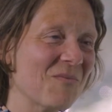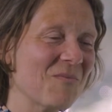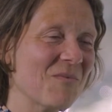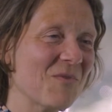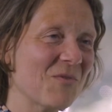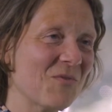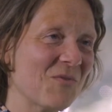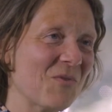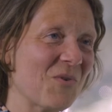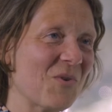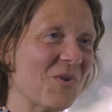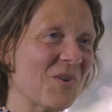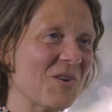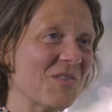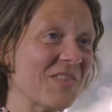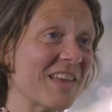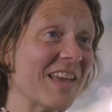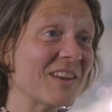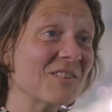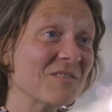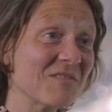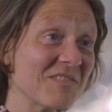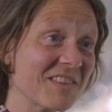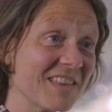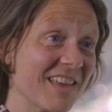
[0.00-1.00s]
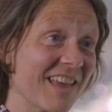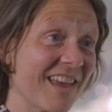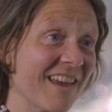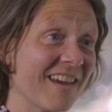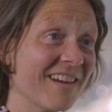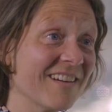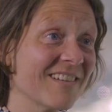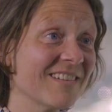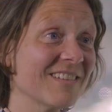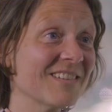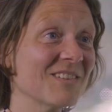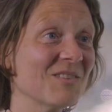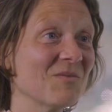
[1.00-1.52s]
for the end of the
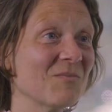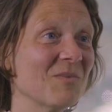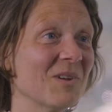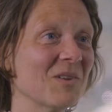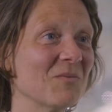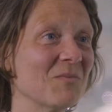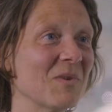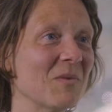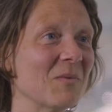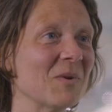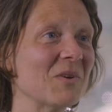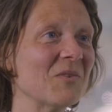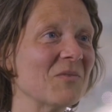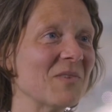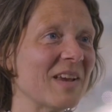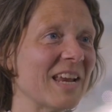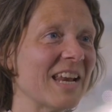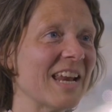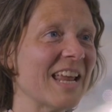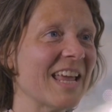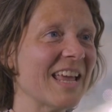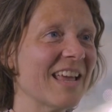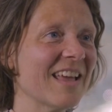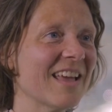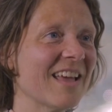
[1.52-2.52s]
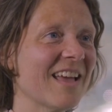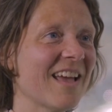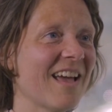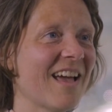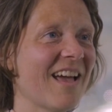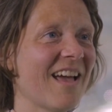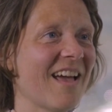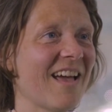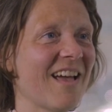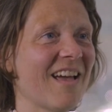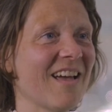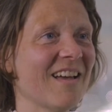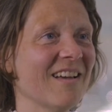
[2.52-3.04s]
year, when we will really
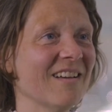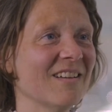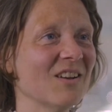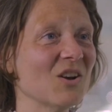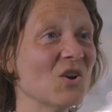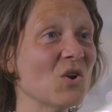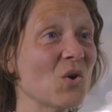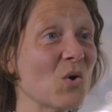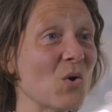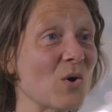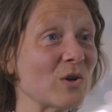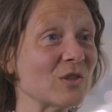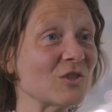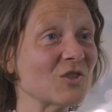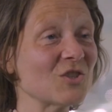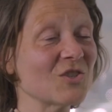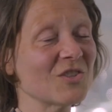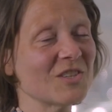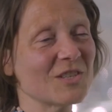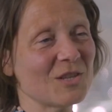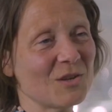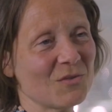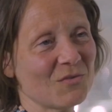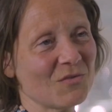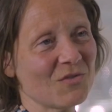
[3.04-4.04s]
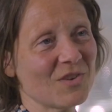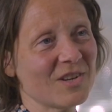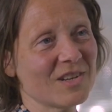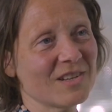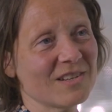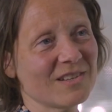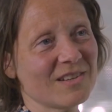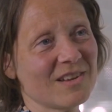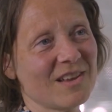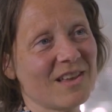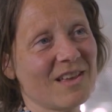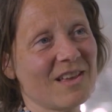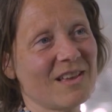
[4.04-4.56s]
launch the
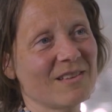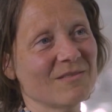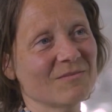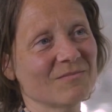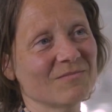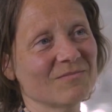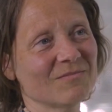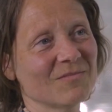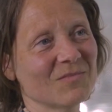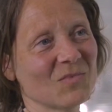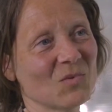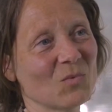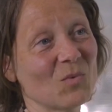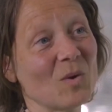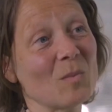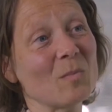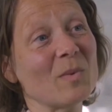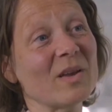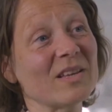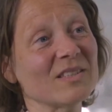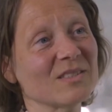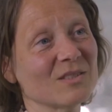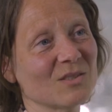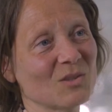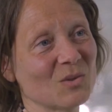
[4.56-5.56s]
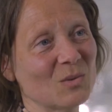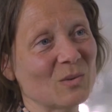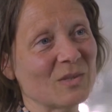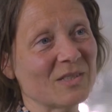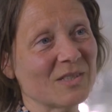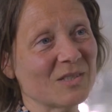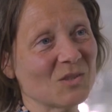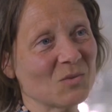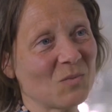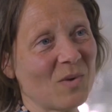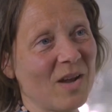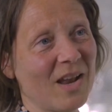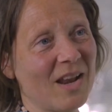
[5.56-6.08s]
different web-based tools
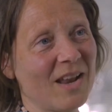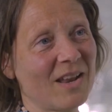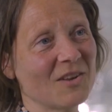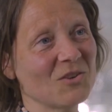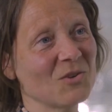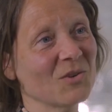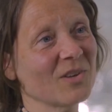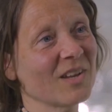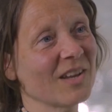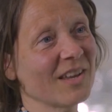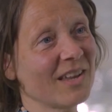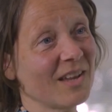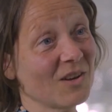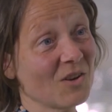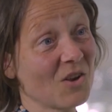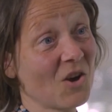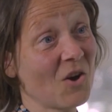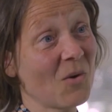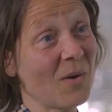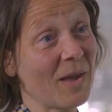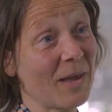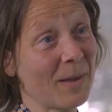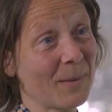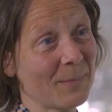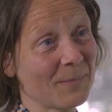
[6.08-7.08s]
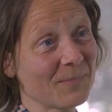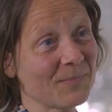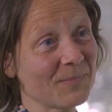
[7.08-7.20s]
as well, and you can get going.